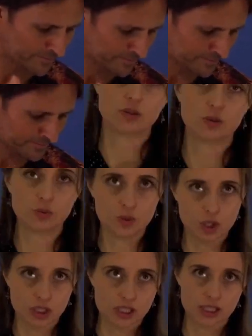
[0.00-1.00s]
So it all
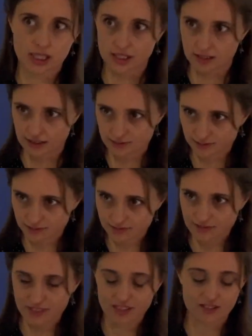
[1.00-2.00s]
works together.
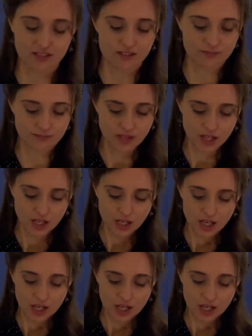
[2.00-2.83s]
Yes. Yeah. Yep.